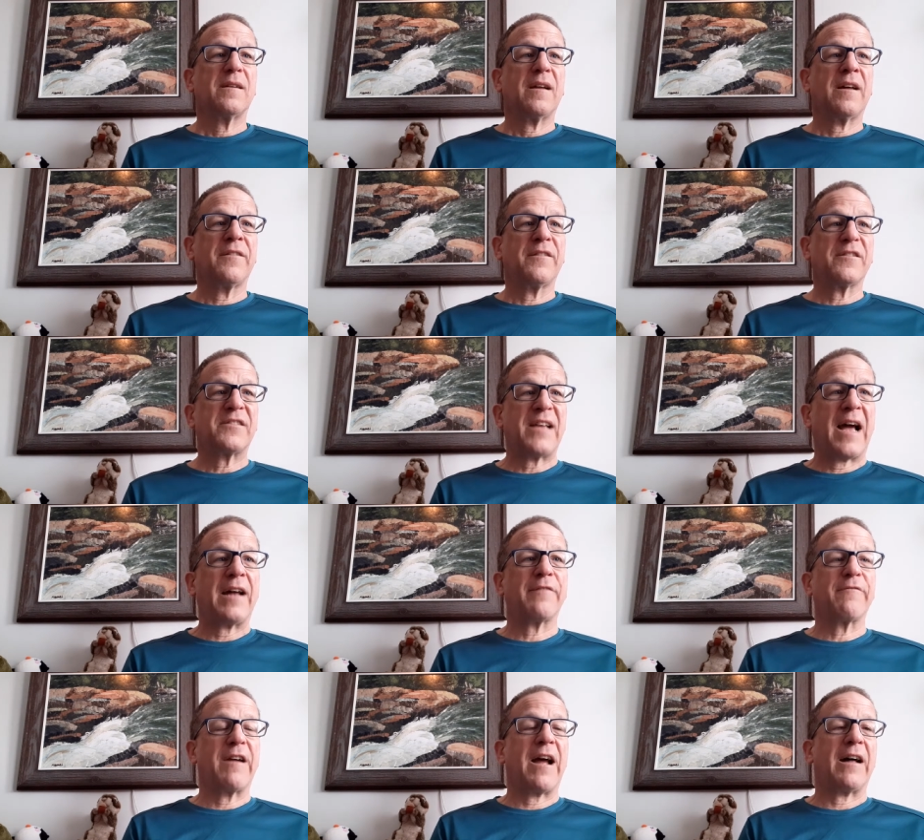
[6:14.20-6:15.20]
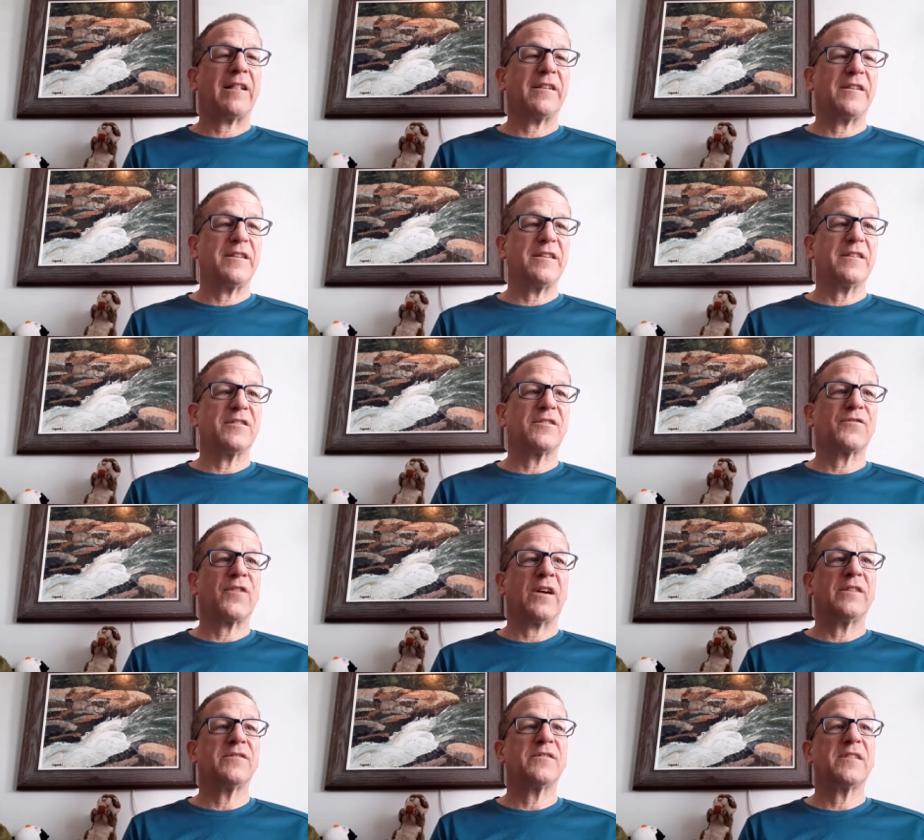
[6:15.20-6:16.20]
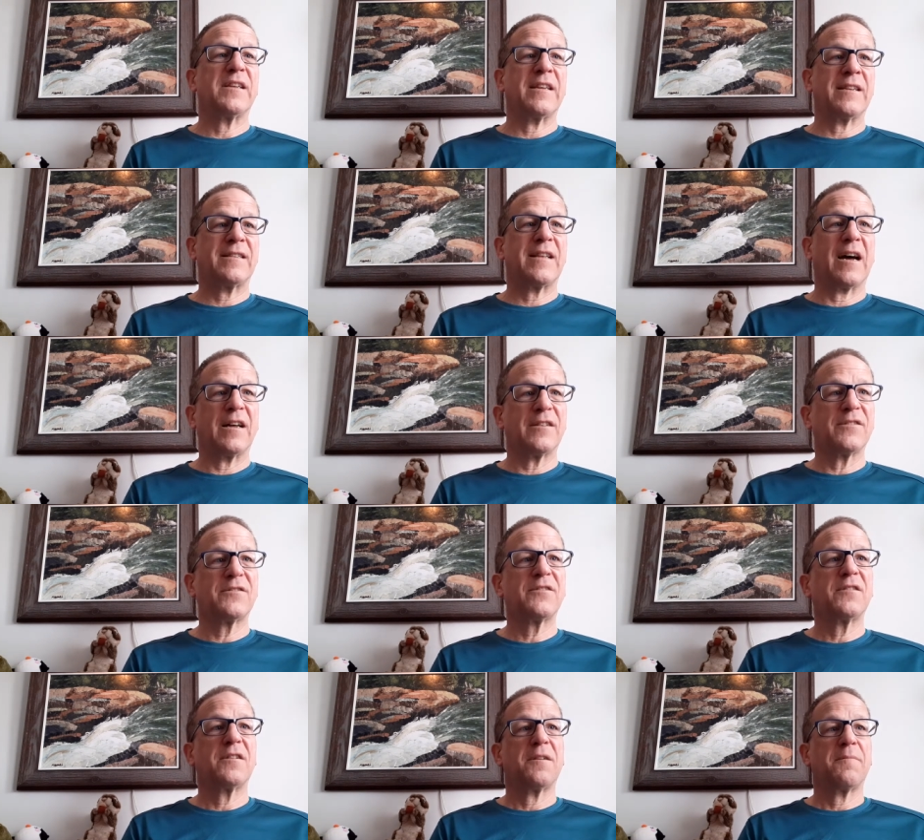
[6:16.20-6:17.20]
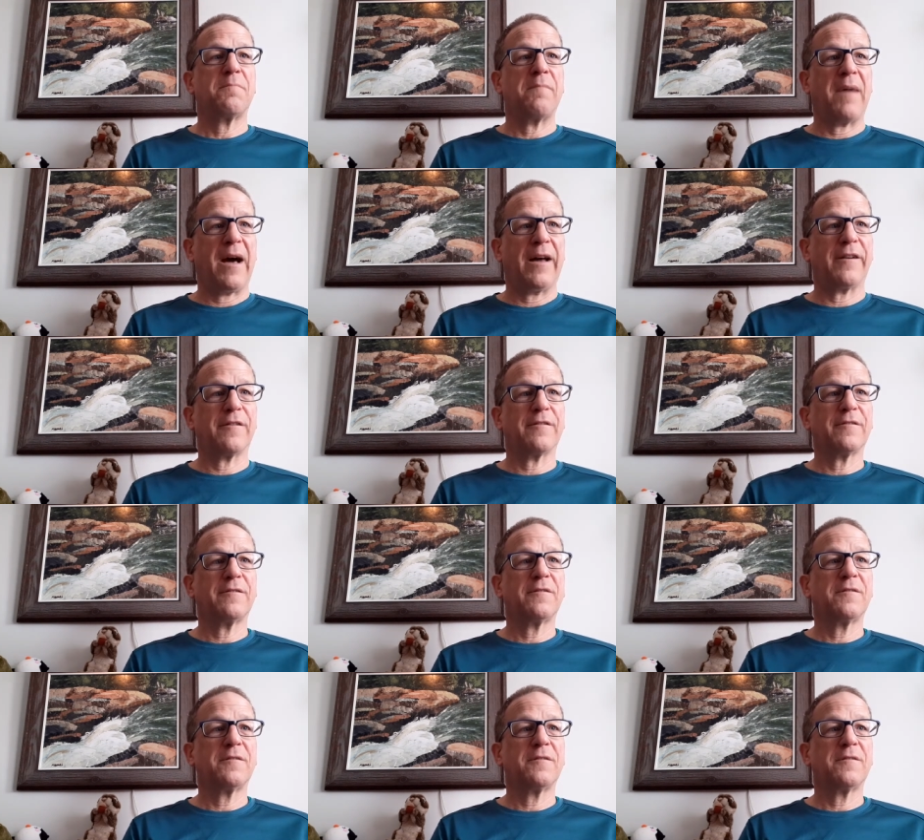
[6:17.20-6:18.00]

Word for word: And the sad reality is, friends, it does matter.